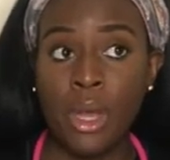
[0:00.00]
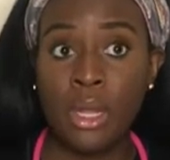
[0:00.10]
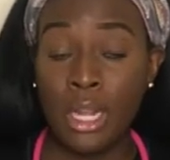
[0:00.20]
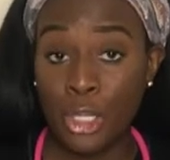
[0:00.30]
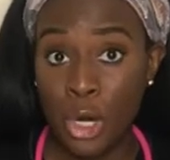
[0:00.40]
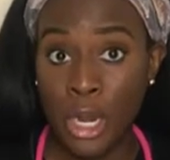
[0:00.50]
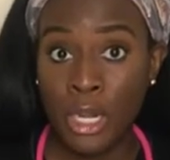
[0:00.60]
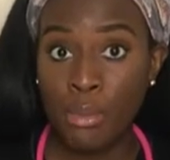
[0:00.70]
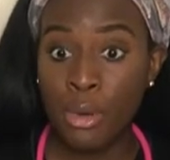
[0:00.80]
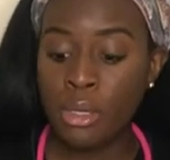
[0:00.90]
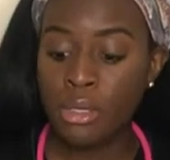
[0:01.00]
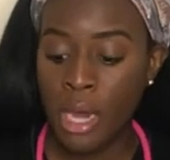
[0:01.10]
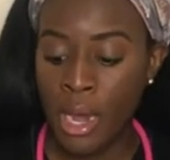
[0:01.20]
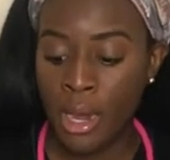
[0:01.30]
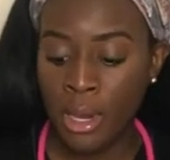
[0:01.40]
electronic books.
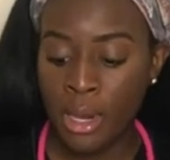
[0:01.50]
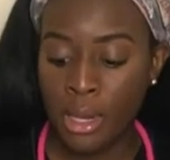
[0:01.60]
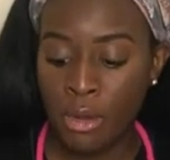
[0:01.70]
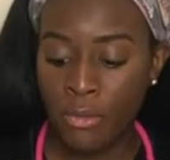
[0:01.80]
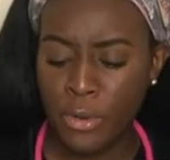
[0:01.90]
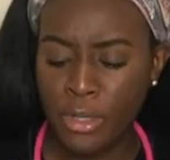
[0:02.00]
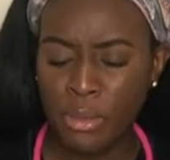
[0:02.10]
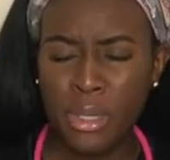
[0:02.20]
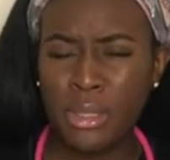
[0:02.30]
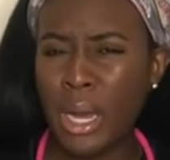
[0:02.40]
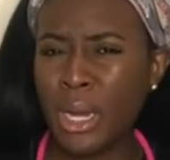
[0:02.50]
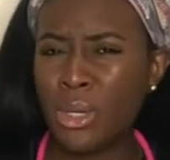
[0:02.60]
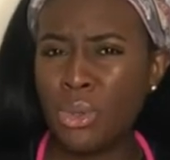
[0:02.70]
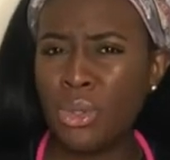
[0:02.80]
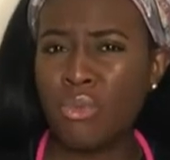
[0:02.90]
The first semester I
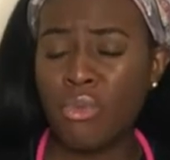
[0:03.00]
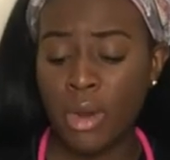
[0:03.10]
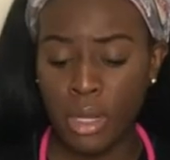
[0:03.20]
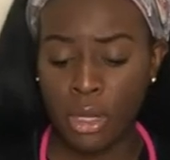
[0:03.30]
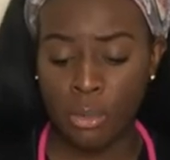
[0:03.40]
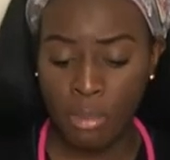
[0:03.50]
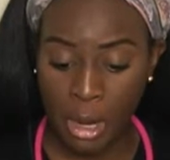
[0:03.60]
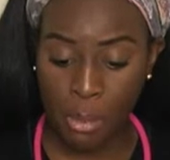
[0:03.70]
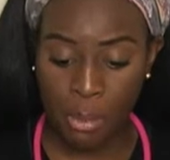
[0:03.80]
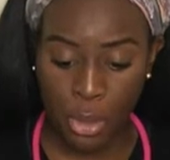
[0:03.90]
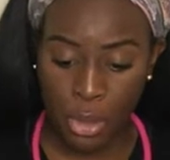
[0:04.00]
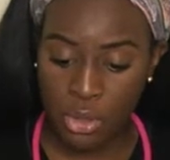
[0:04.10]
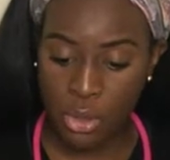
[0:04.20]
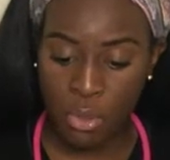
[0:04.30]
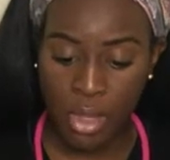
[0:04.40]
used regular paper books,
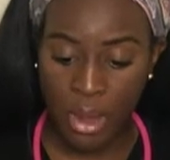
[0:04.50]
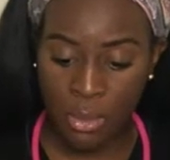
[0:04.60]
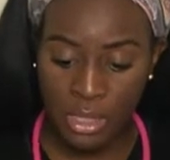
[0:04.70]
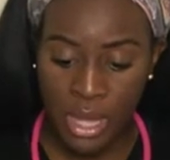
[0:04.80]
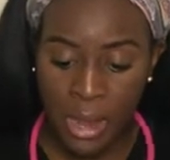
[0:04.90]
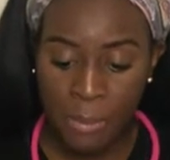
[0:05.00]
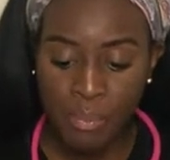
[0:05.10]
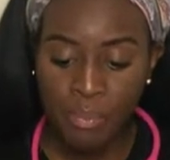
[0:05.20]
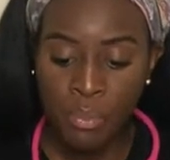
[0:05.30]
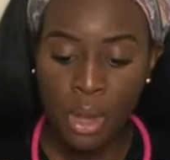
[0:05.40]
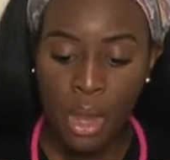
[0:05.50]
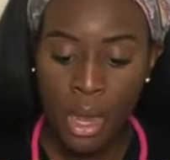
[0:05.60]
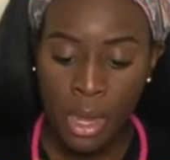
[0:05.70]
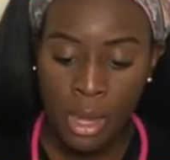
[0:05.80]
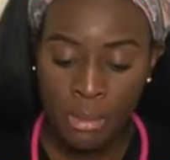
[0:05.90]
so that was that.
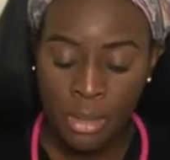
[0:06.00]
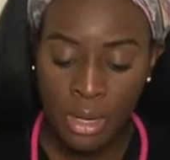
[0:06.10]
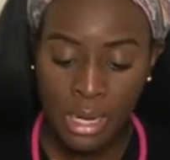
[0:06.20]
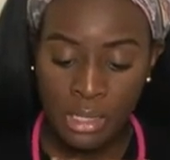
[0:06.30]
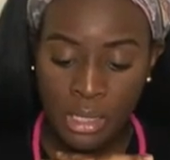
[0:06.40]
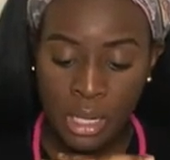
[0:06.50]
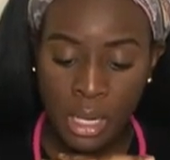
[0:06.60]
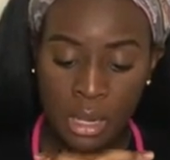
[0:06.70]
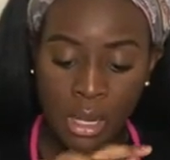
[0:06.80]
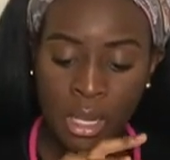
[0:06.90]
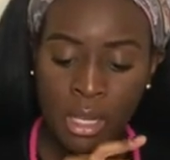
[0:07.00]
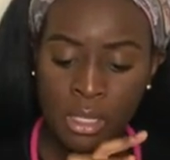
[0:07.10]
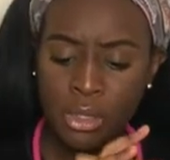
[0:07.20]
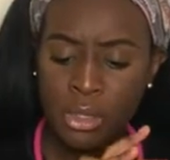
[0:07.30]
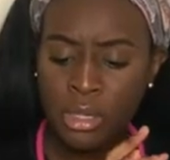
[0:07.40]
The next thing
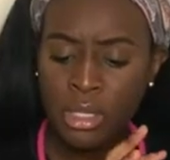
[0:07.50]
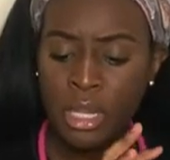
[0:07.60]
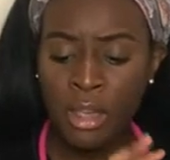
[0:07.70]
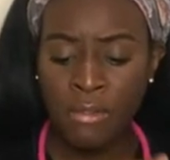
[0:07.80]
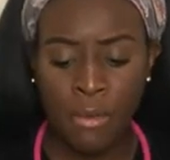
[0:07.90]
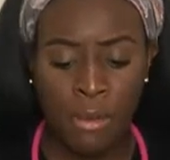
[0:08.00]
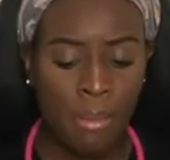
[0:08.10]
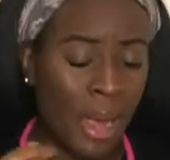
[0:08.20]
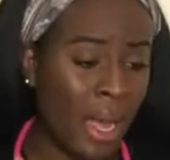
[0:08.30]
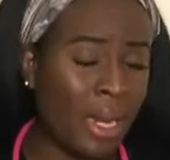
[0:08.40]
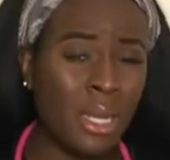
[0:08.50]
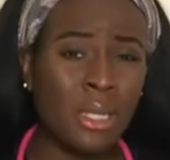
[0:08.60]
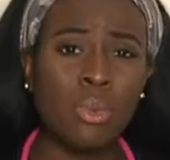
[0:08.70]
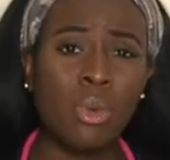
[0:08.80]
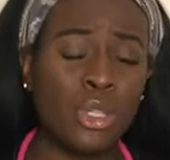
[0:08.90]
is nursing
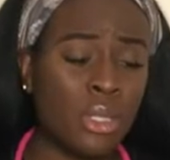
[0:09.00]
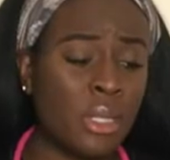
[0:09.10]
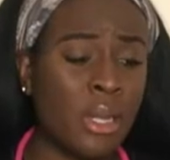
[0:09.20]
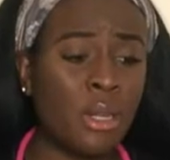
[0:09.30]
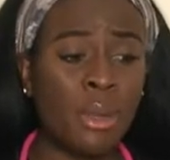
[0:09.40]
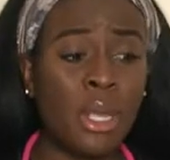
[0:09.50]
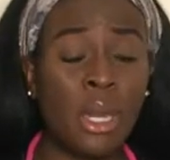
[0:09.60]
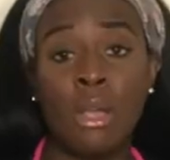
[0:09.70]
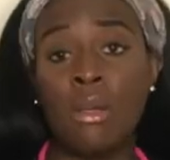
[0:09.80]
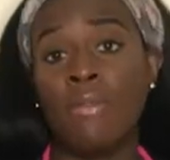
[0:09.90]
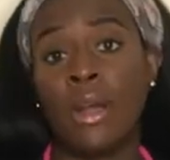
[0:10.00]
informatics, which is like the beginning of